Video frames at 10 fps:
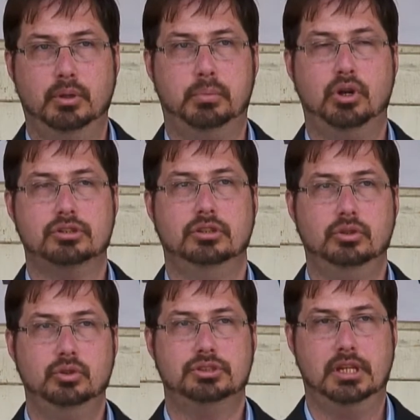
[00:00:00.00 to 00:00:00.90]
person
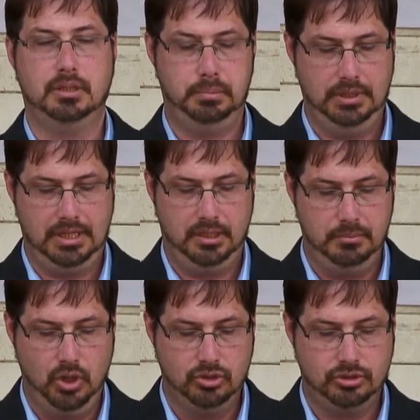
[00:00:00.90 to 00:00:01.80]
who set the plan in
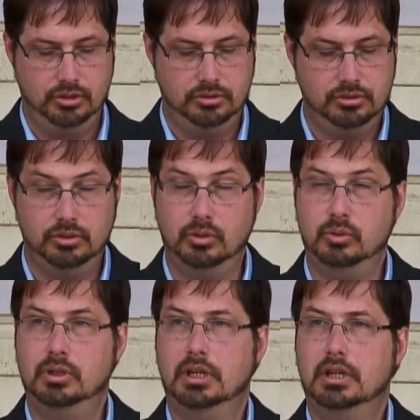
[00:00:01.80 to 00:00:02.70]
motion
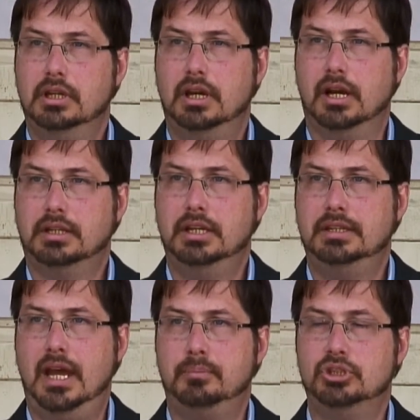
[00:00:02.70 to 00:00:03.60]
to
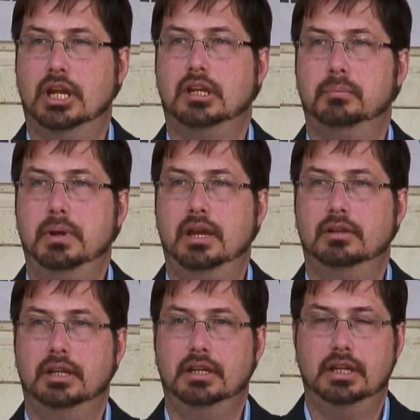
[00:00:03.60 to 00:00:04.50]
kidnap Jacob Bayley.